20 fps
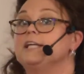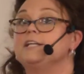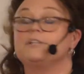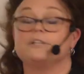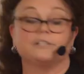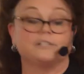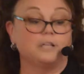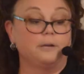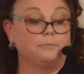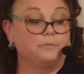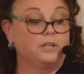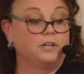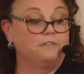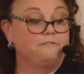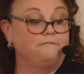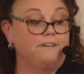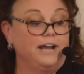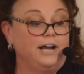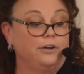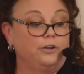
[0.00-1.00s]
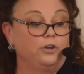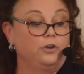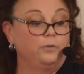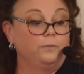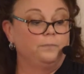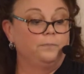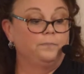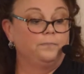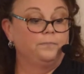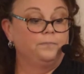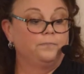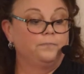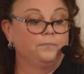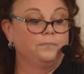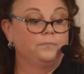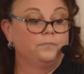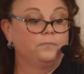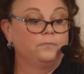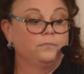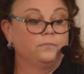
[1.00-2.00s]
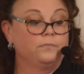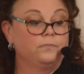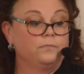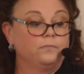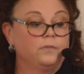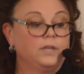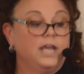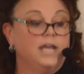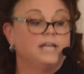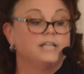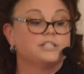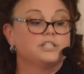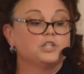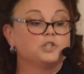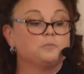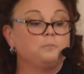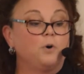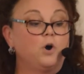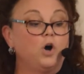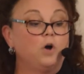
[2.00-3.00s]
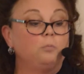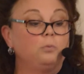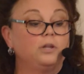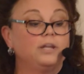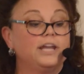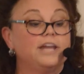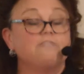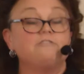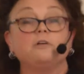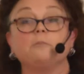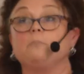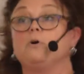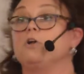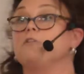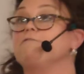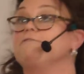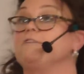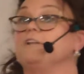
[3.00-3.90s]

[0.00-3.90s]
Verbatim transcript: into something of value. Since Paul believed that both